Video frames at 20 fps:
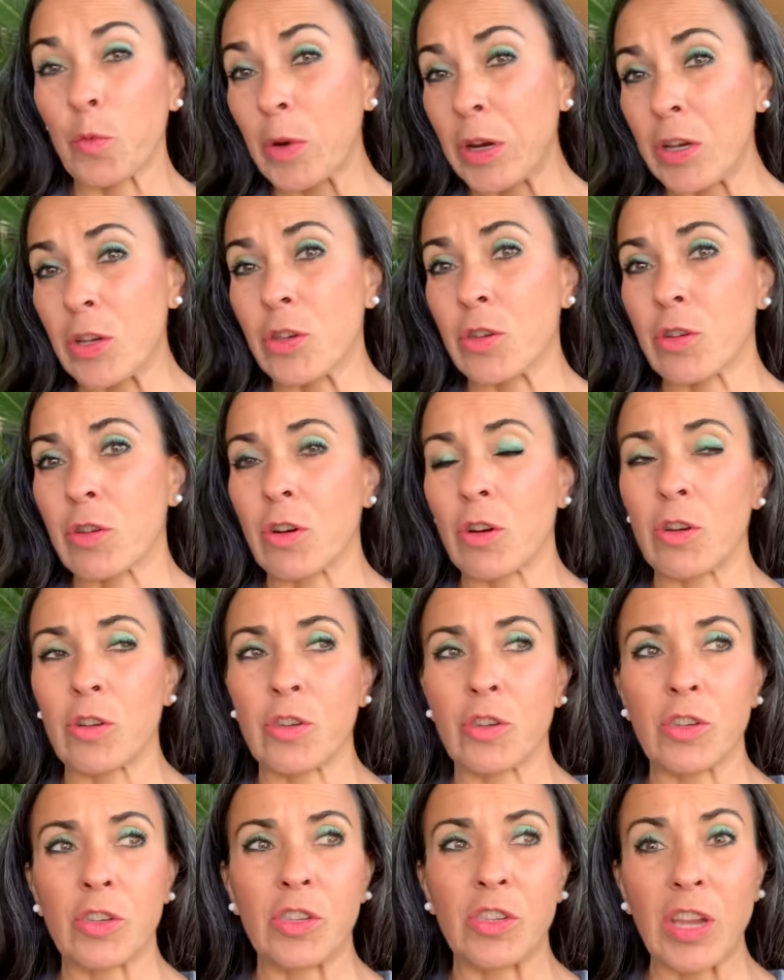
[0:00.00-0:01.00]

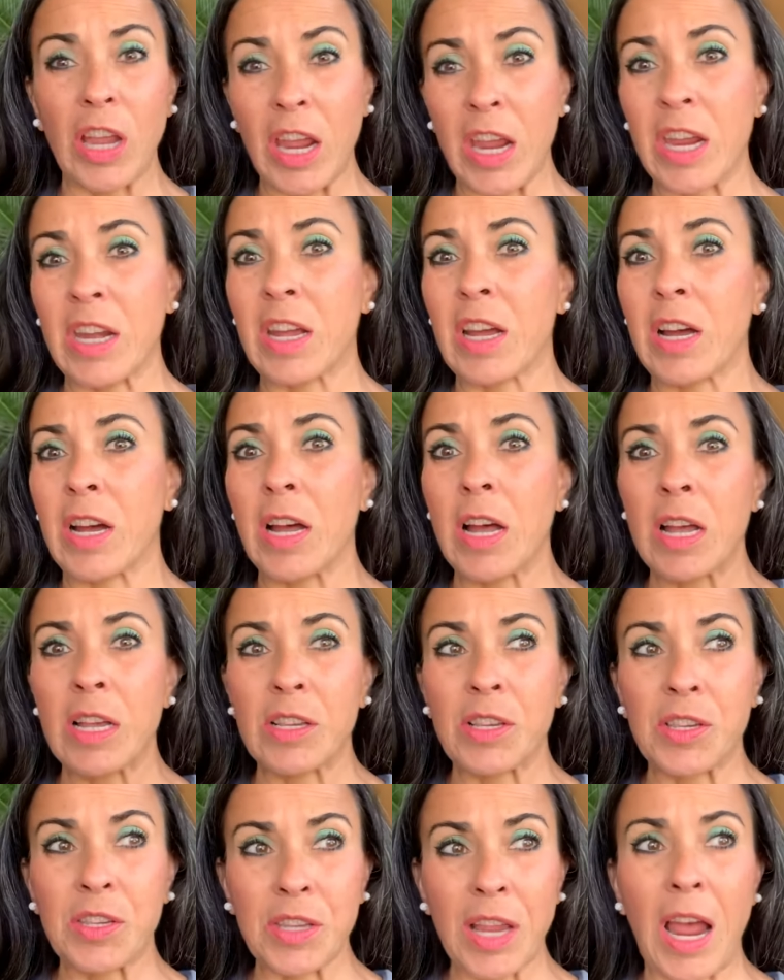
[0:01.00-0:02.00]
research, data,
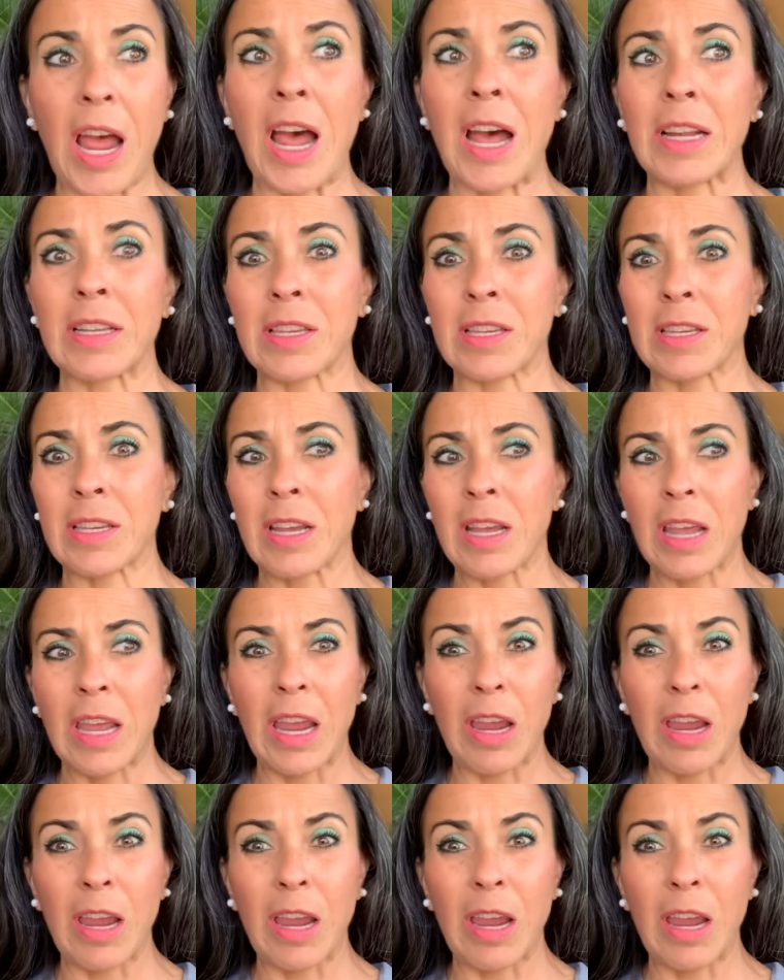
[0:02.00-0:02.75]
stats,